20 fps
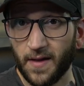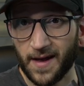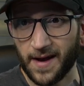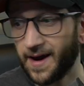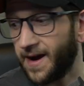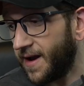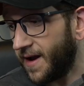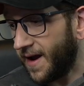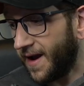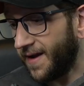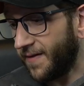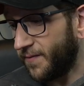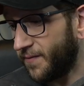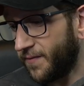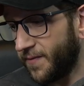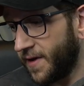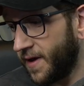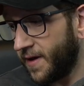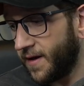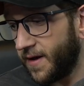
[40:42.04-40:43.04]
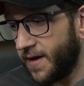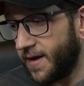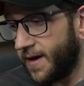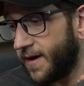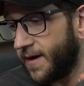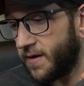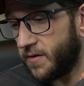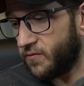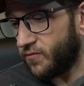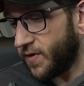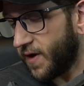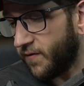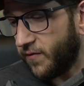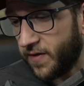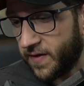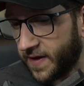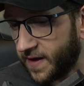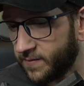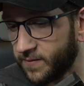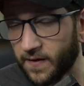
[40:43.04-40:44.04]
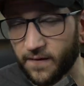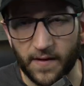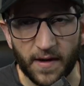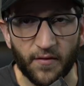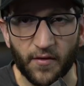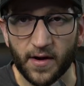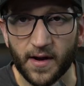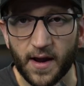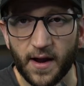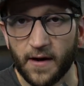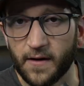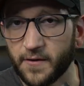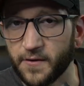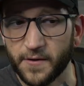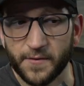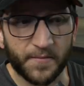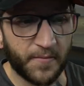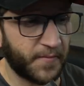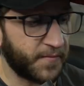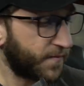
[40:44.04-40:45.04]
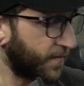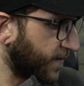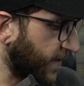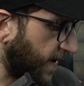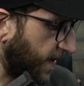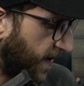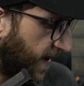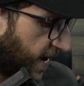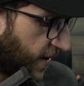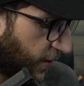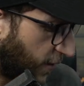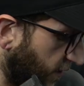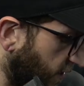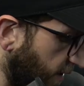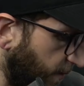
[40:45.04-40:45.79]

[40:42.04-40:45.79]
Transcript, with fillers: Like I, I Revan's like my favorite character. These are